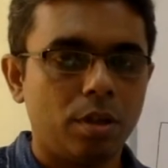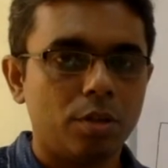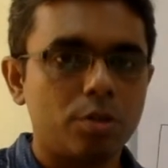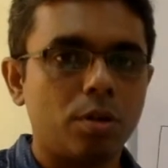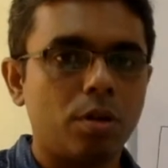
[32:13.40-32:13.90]

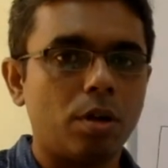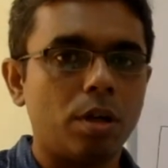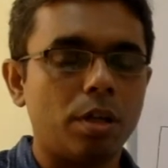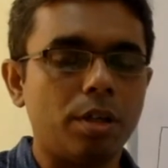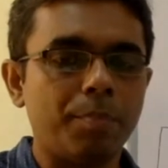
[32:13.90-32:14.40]
So
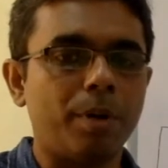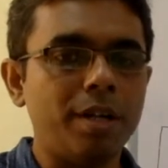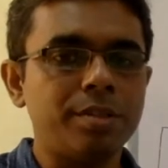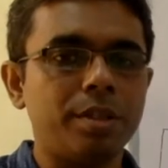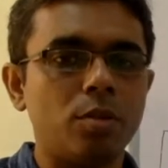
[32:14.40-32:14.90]
the
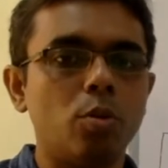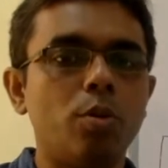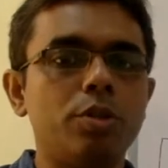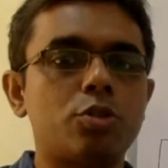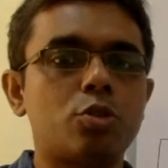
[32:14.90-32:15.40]
person who
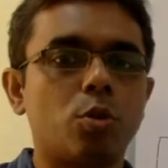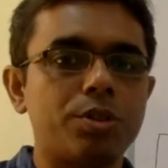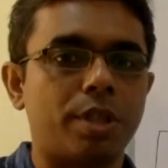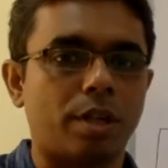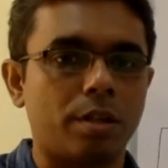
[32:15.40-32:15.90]
is
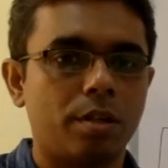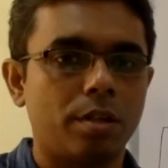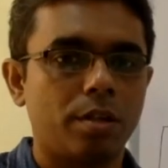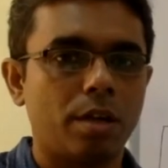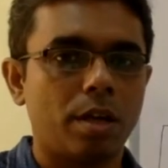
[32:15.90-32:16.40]
chosen
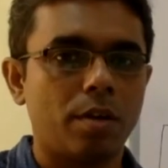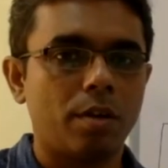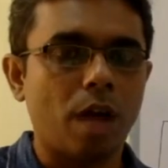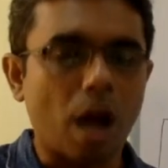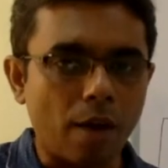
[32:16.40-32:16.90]

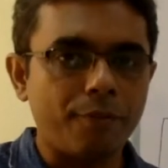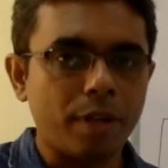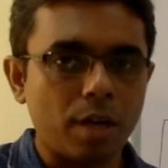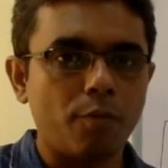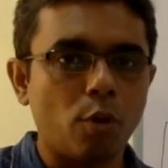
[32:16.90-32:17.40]
after
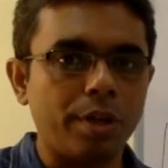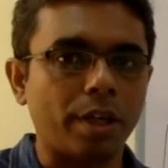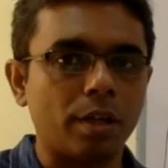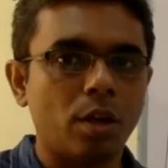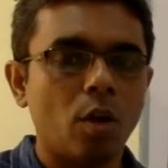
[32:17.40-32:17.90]
a
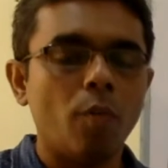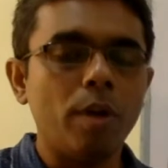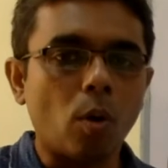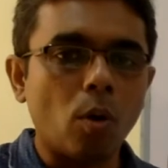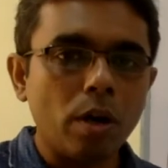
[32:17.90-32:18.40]
voting
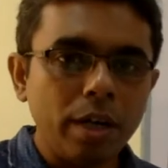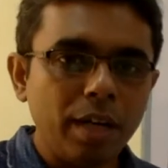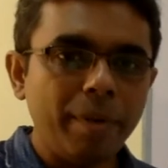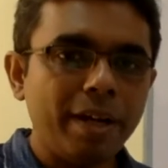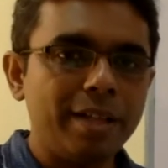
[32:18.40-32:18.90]
will
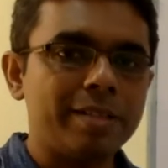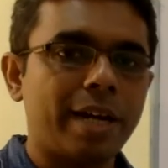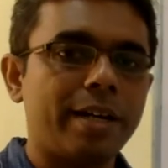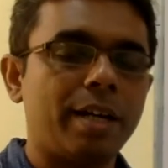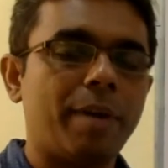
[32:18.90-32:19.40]
only be
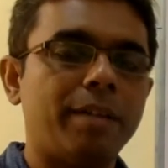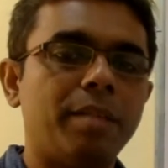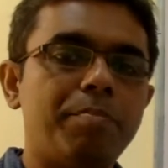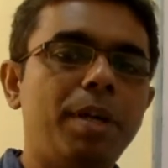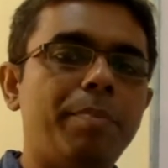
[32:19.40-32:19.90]
decided by the
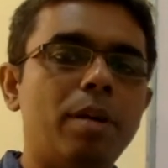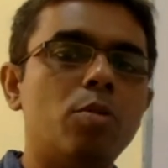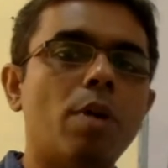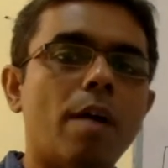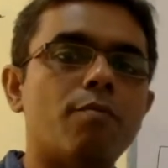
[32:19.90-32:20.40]
people
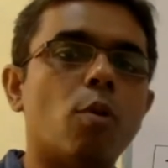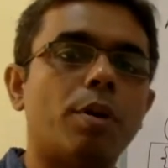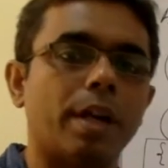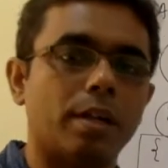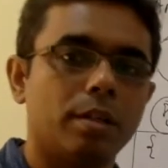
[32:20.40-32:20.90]
who have
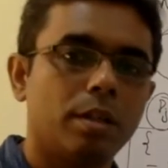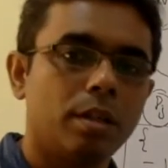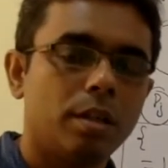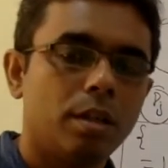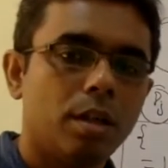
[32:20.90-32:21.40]
voted.
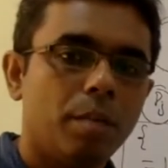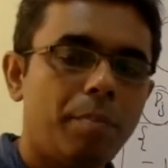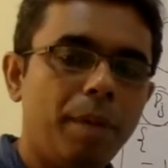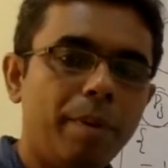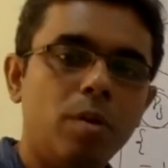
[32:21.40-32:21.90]

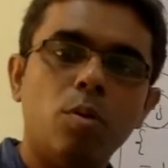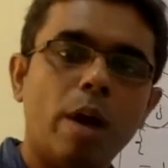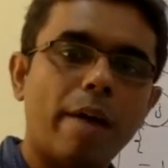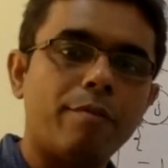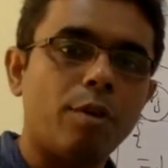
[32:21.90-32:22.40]
People who
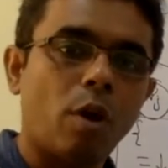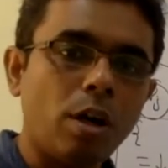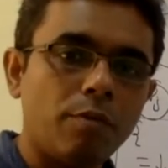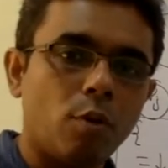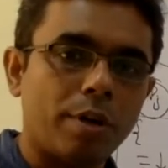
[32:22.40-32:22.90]
have
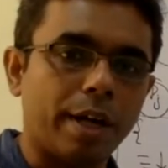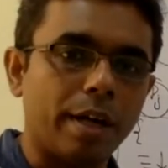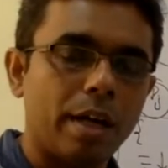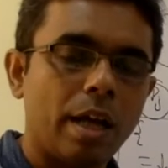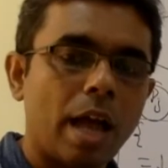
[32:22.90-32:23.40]
not voted
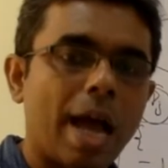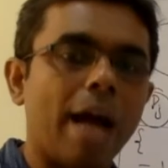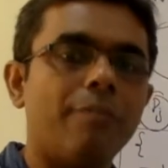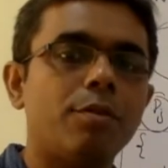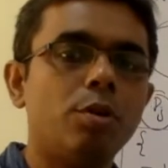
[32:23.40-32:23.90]

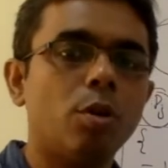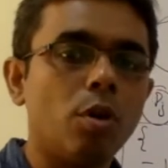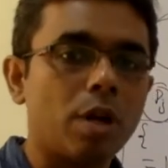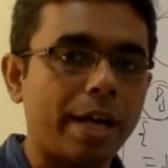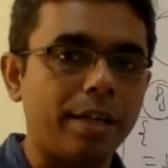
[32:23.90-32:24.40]
have
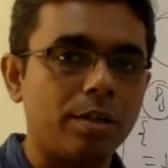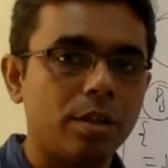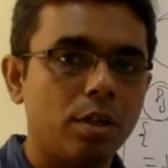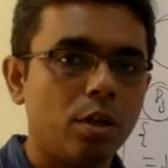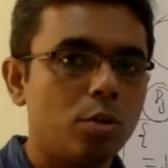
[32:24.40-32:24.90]
no right
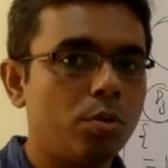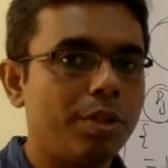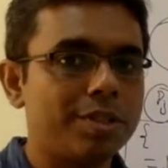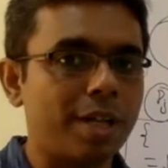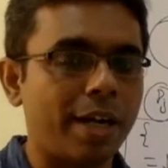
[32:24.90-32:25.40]
to
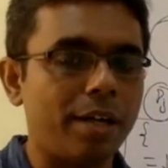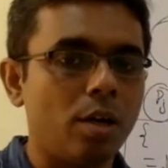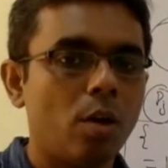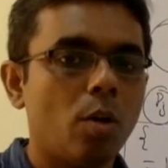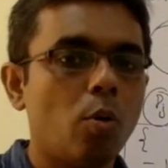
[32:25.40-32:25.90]
decide
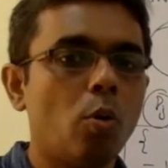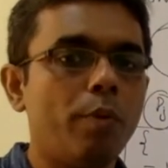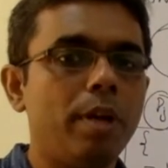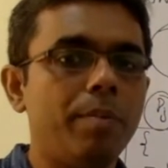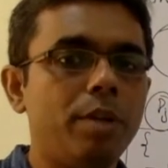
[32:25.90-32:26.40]
who
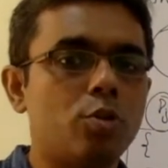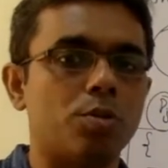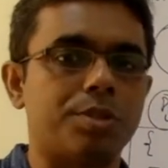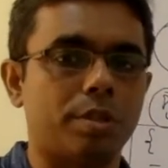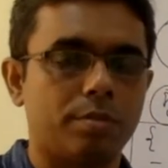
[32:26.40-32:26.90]
will be
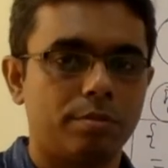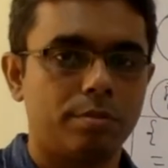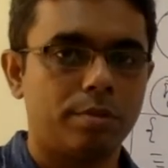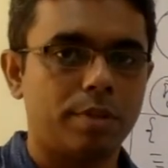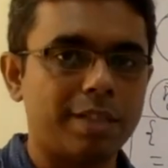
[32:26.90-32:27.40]
chosen.
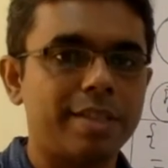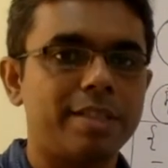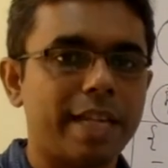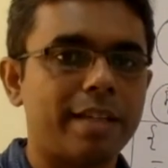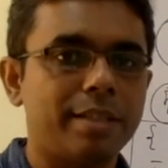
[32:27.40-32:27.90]
That's
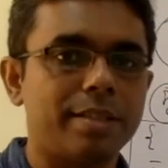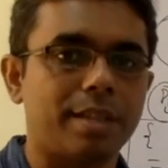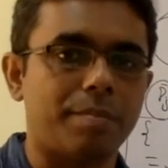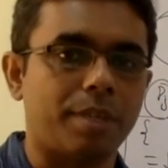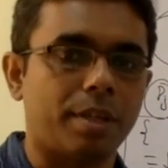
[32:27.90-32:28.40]
exactly the
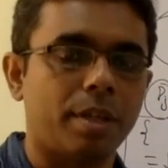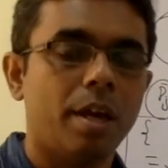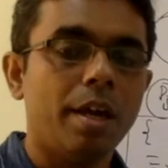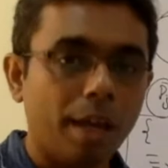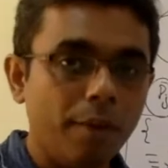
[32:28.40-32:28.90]
same thing.
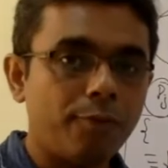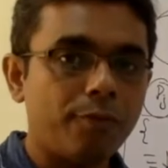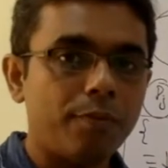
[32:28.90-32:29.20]
If